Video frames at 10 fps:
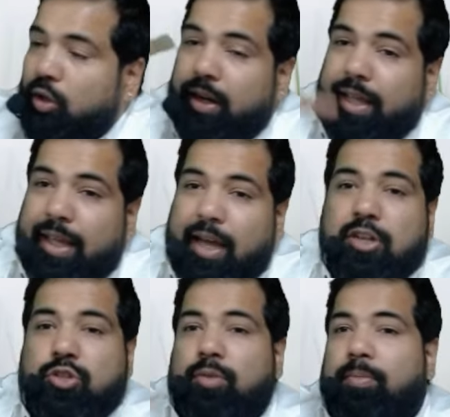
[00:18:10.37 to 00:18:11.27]
Your
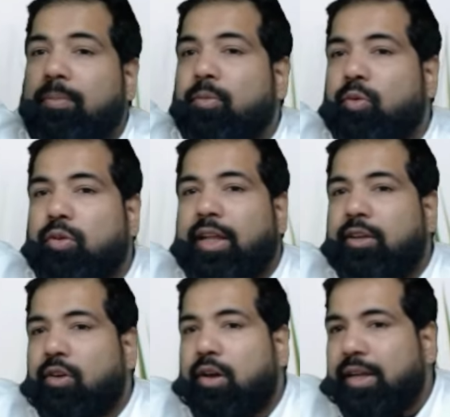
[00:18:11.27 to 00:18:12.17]
AR should be more
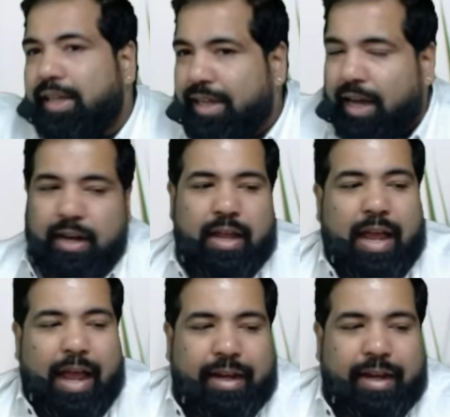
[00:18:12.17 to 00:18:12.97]
than your ER.